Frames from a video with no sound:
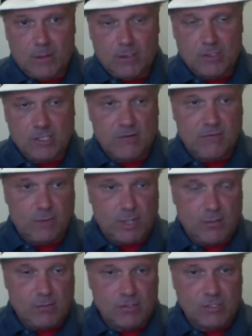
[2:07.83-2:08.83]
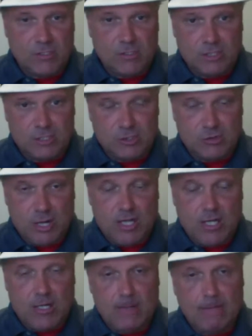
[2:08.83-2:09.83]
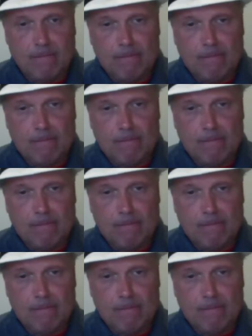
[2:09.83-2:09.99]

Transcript: stuff when he was in training.